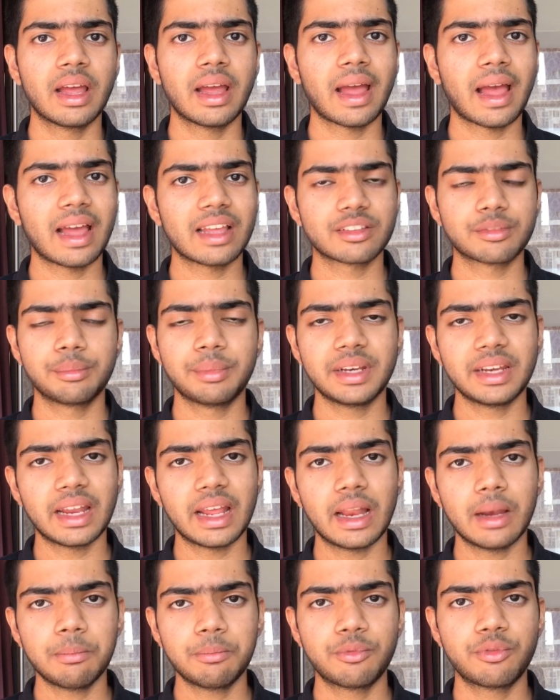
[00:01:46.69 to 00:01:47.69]
has been
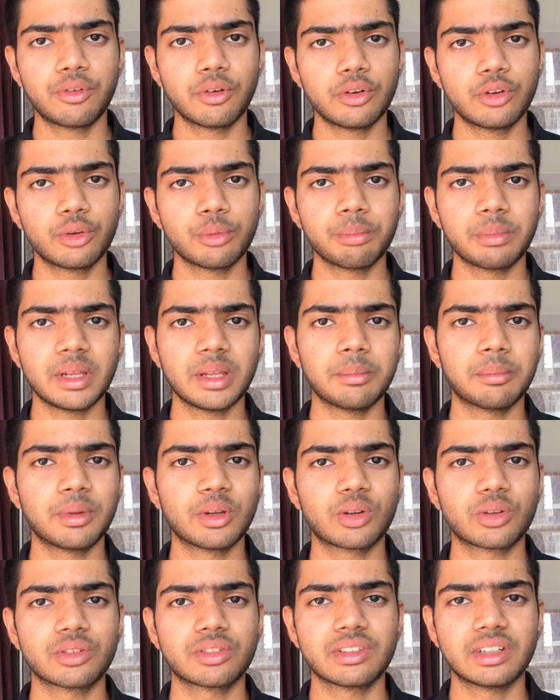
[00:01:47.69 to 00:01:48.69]
helpful to me
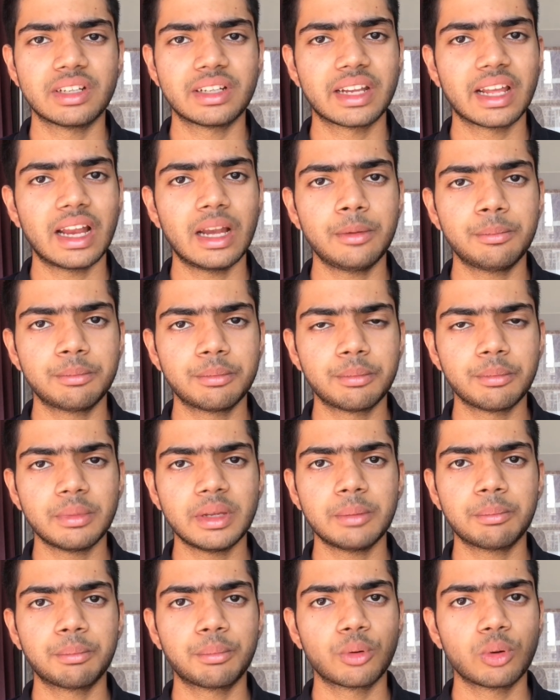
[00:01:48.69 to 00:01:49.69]
because it helped
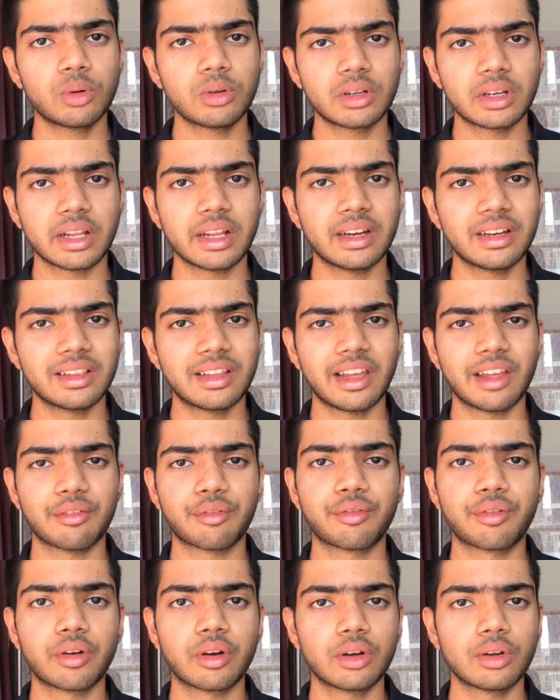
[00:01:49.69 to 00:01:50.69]
me put in the
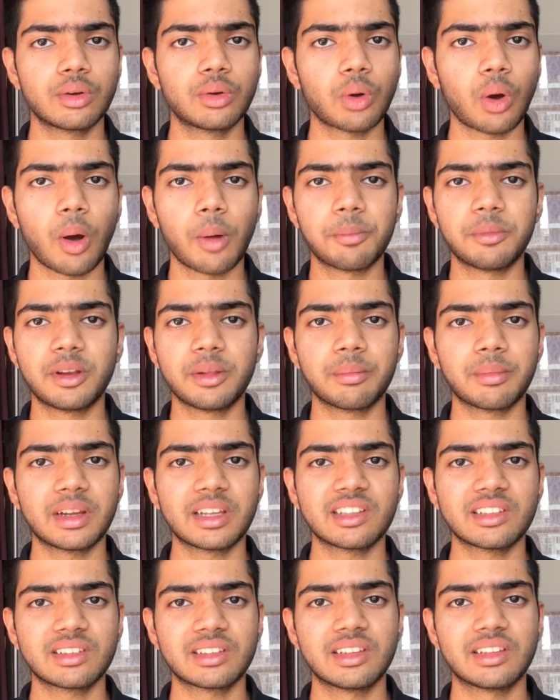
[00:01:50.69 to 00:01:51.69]
effort to
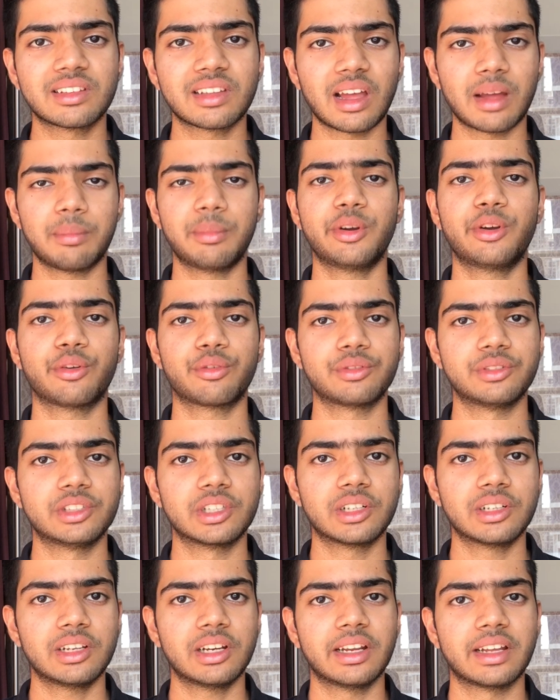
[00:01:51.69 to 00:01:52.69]
optimize this habit of
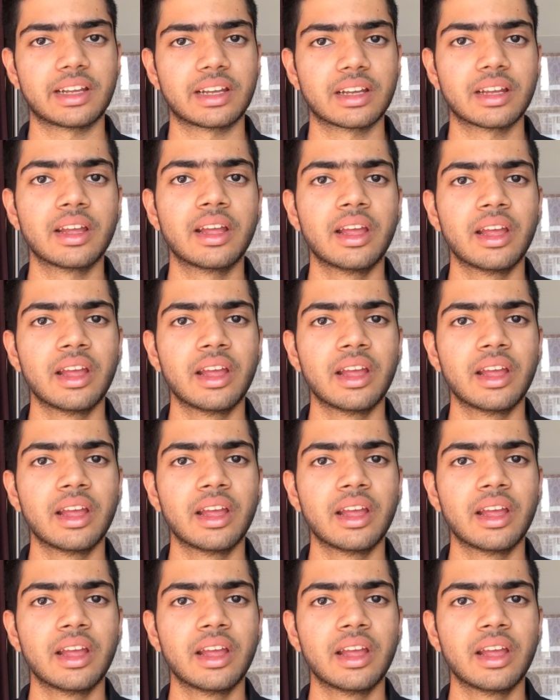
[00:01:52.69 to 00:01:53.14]
journaling.